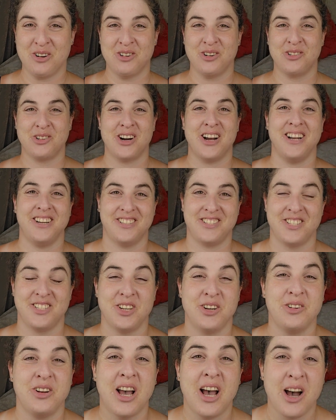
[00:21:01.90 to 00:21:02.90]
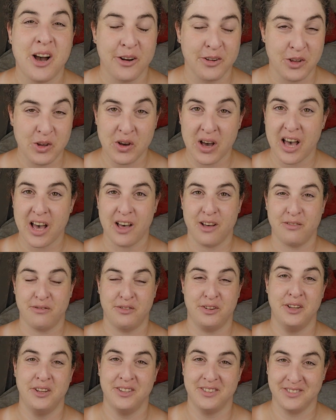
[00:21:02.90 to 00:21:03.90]
alright. So now you have
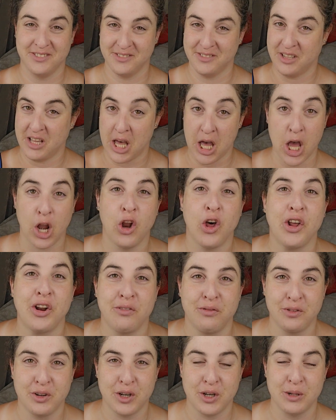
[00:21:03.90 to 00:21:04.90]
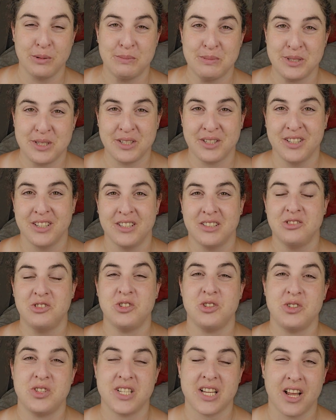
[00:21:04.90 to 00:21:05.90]
a lot of verbs to
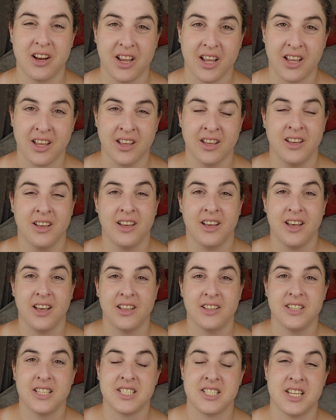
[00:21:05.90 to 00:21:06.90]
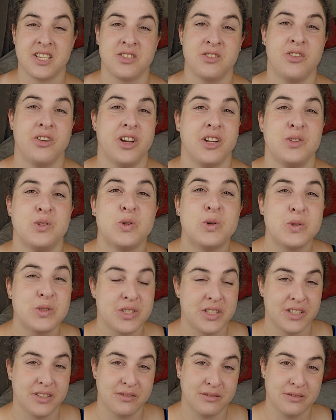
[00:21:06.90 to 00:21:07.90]
study. This is not
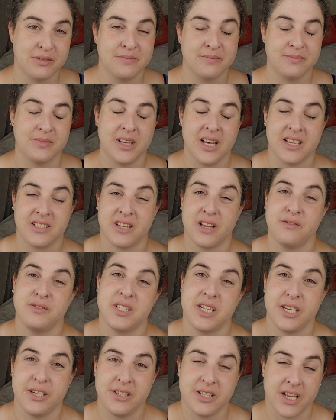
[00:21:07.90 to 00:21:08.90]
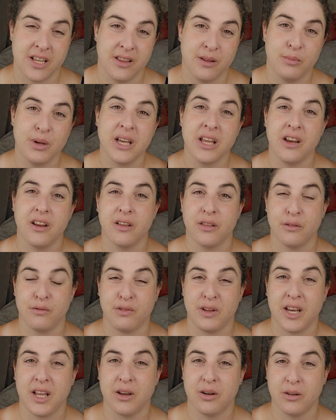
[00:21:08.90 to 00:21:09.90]
exhaustive. As I've said in the beginning of the
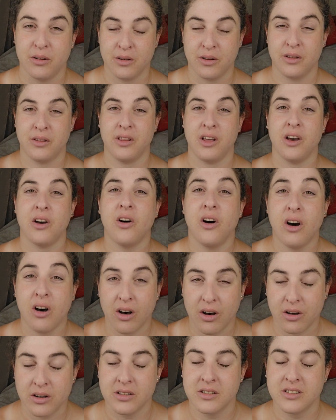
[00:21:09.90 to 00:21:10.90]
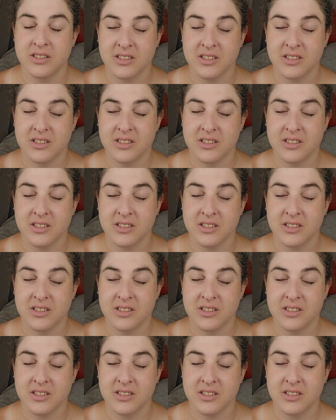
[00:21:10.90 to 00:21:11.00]
video, there are